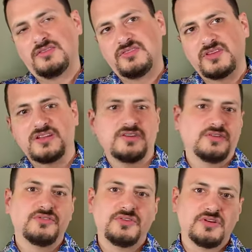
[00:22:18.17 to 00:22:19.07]

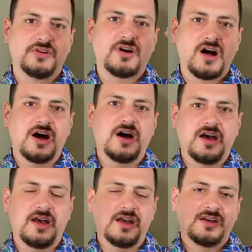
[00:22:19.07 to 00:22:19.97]
centers your
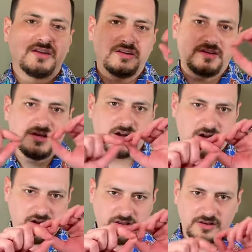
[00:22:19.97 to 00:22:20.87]
eye
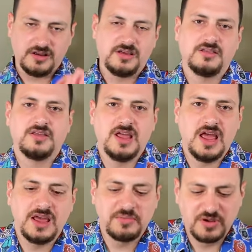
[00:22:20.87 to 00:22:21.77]
on the
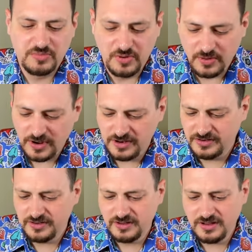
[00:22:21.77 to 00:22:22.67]
aiming
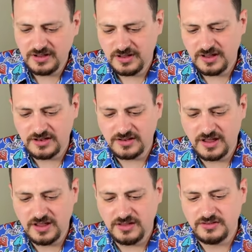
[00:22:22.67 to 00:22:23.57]
point.
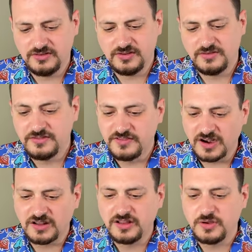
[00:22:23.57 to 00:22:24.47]
It's a
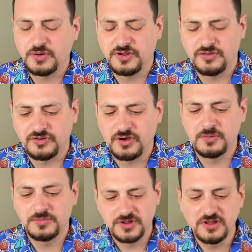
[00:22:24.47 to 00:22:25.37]
fairly quick
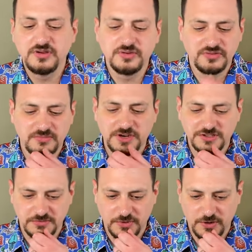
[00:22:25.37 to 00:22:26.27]
scope to use,
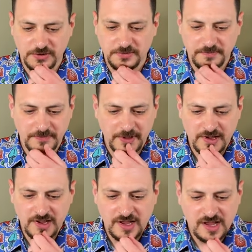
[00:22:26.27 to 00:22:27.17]
much
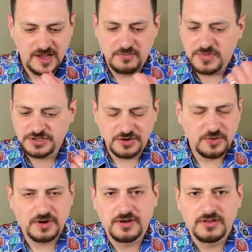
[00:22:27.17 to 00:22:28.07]

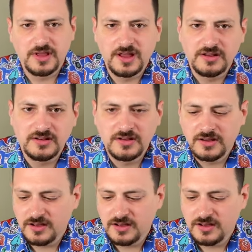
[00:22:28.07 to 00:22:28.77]
quicker than